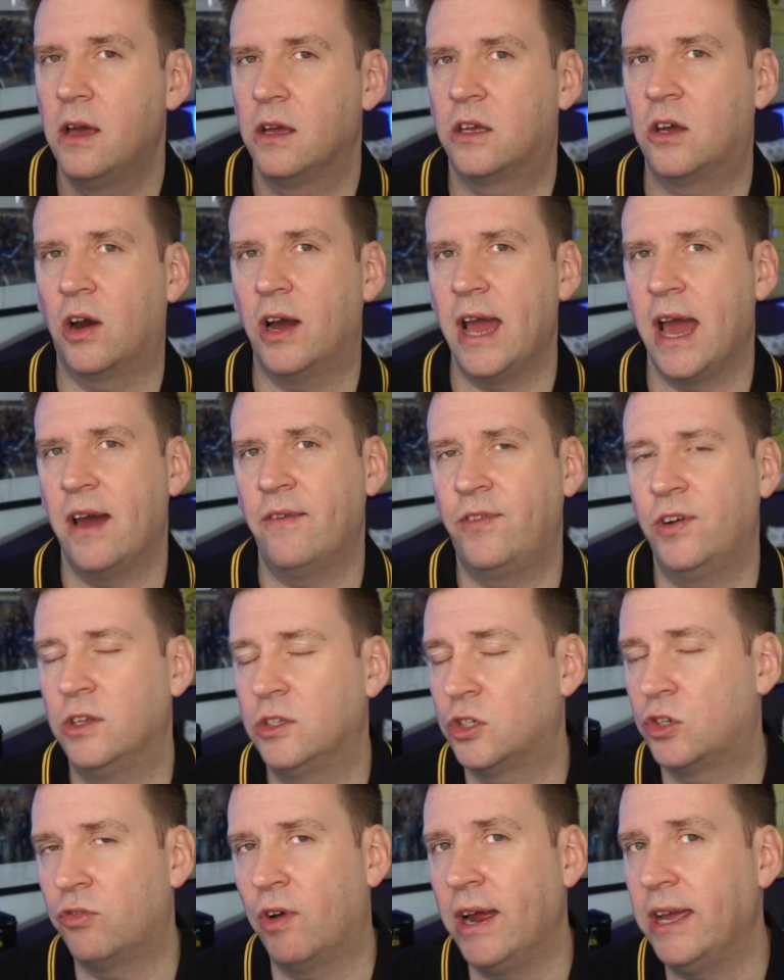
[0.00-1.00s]
Kai
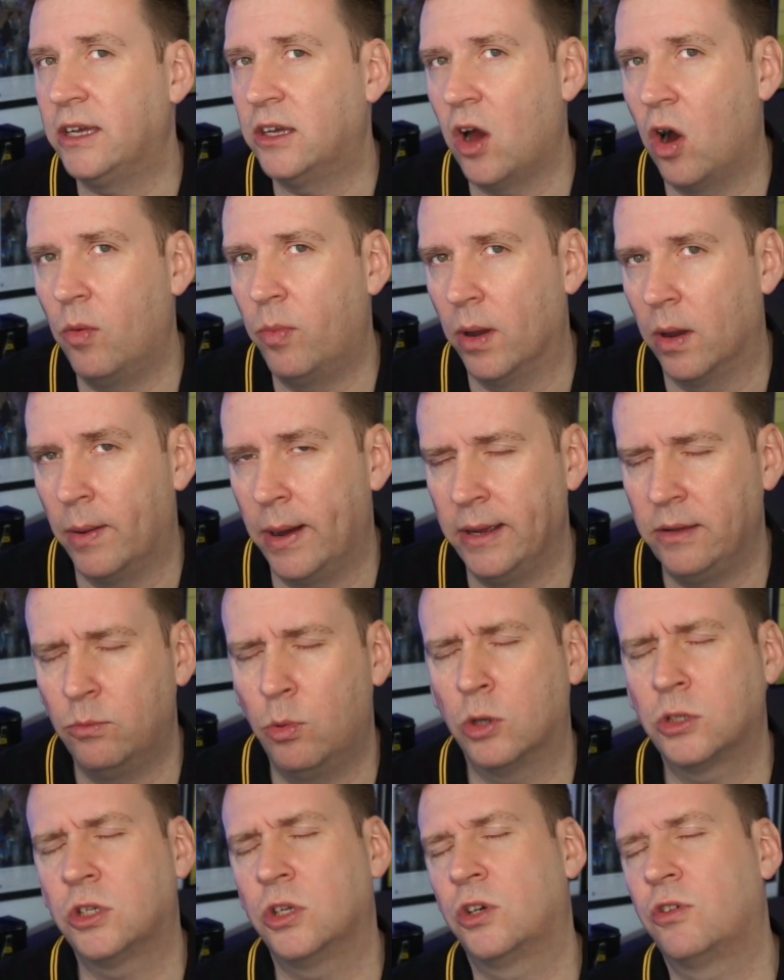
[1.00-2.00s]
Havertz, great goal, by the way.
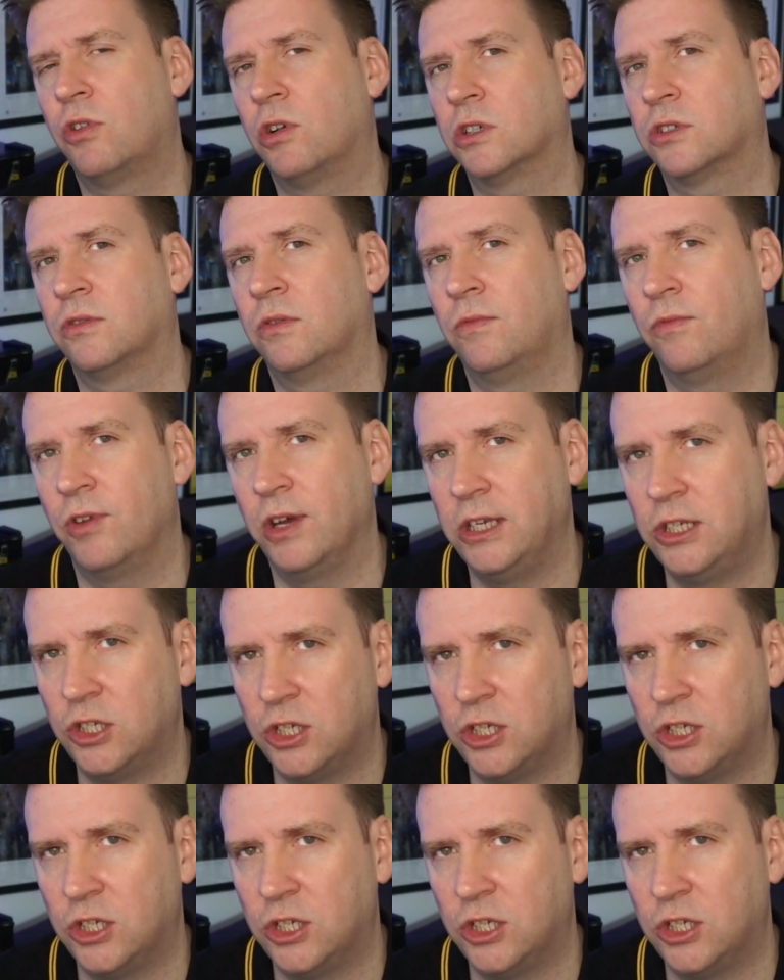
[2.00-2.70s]
What's a cross from Reece